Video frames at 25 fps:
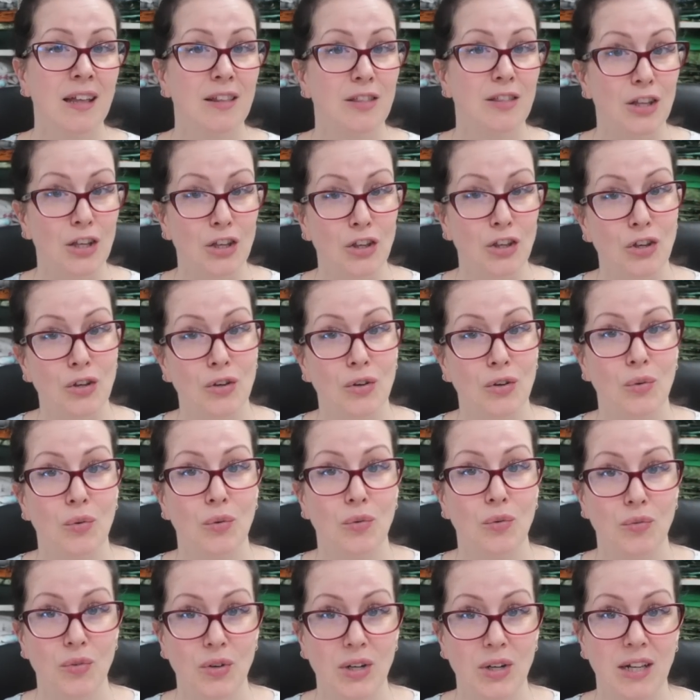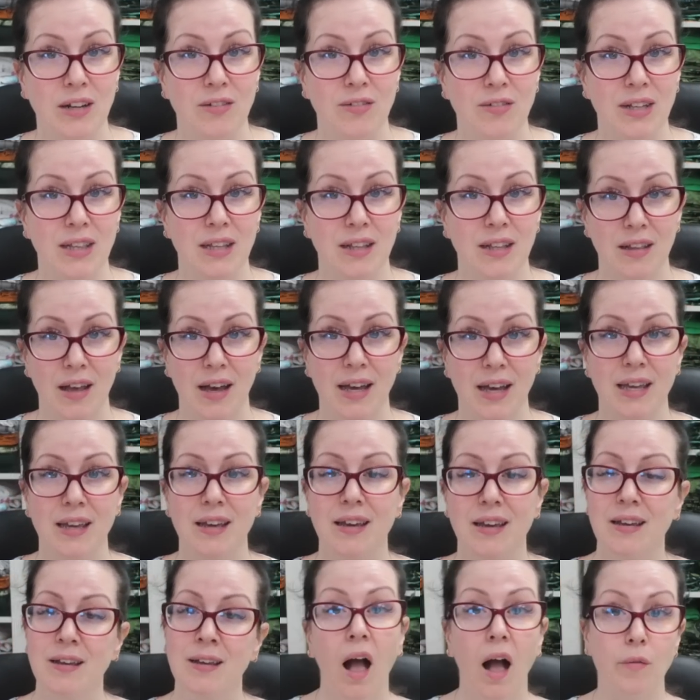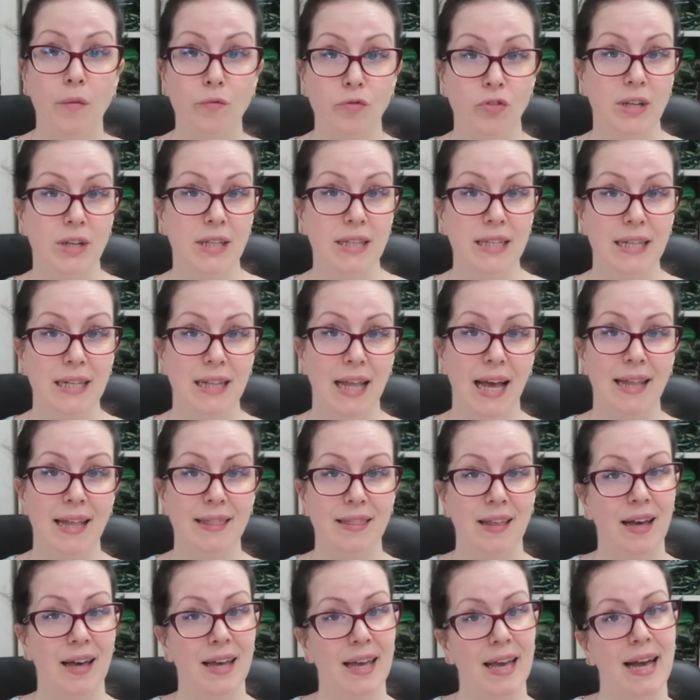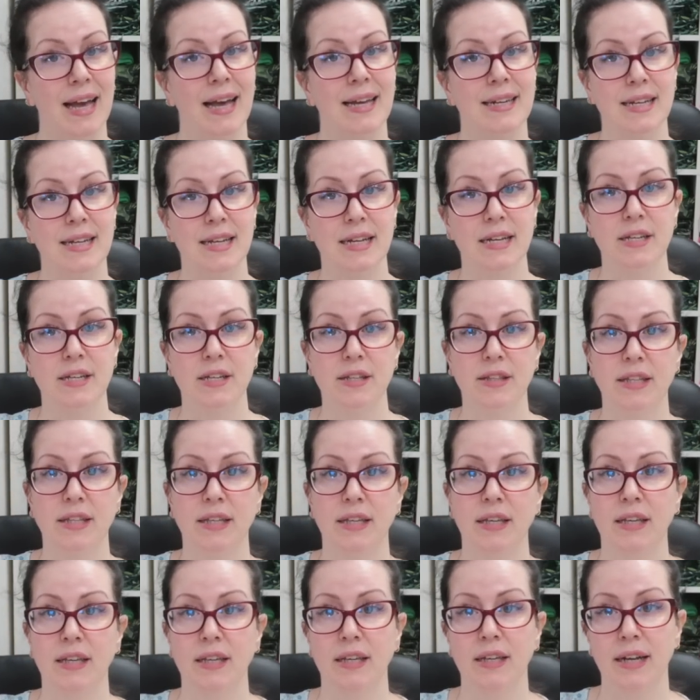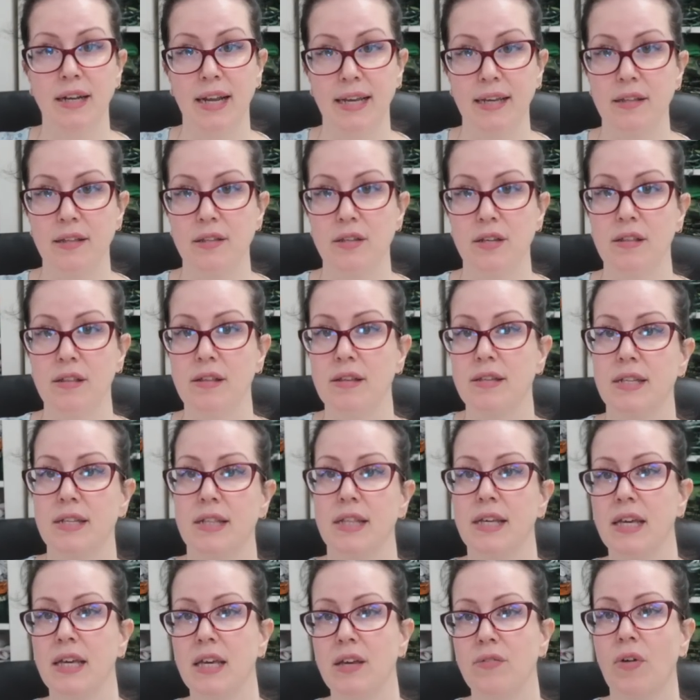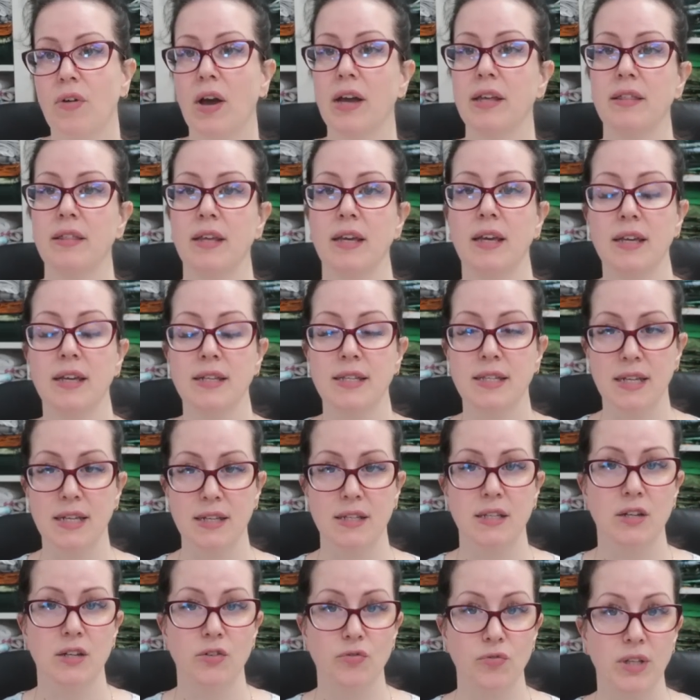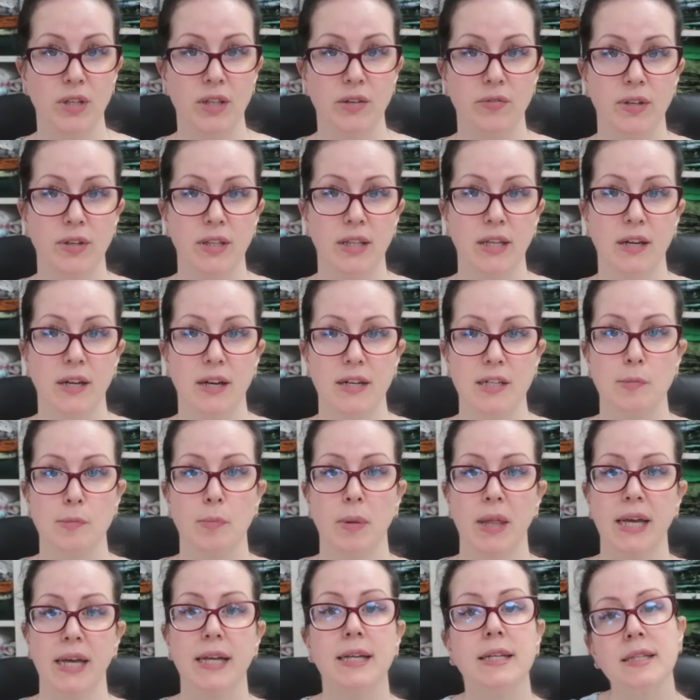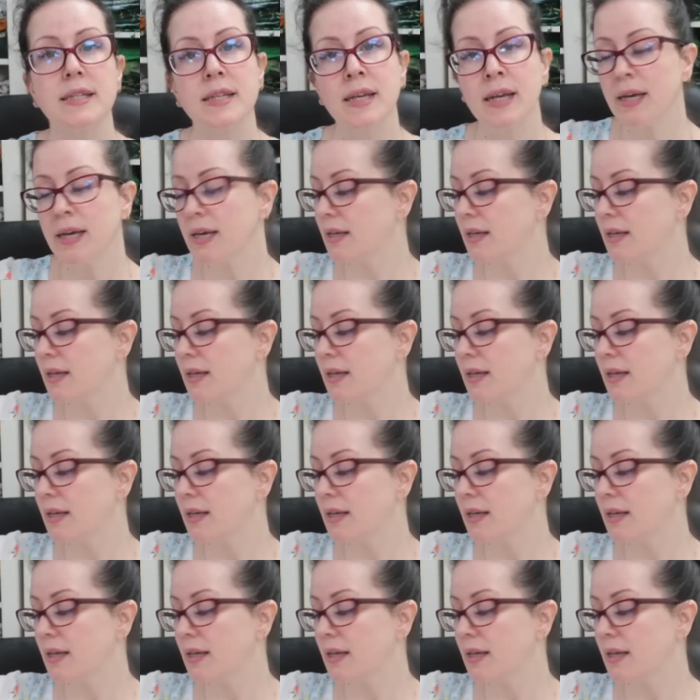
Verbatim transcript: that you really like. I'm really glad that I added the length to the sleeve. I think it sits in a really nice place.